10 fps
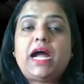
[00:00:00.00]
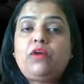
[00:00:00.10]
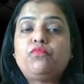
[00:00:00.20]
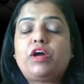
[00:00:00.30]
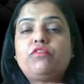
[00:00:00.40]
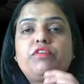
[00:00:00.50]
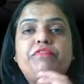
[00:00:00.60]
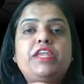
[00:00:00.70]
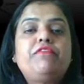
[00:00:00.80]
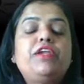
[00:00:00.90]
And one of the
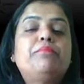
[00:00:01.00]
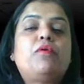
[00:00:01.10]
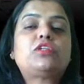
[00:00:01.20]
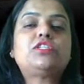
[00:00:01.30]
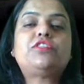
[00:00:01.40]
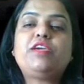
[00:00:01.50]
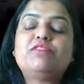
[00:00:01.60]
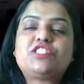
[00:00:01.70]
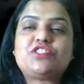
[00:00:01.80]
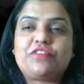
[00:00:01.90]
very, very important thing
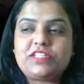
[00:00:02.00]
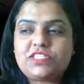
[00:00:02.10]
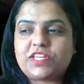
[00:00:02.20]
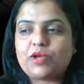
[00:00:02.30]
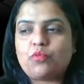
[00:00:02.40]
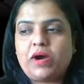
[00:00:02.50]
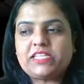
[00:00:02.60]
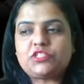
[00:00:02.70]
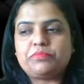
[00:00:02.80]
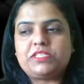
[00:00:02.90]
which is
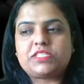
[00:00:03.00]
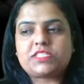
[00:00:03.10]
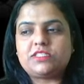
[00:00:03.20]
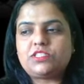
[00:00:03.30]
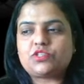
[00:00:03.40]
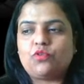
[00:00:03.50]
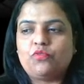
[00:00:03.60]
required to be discussed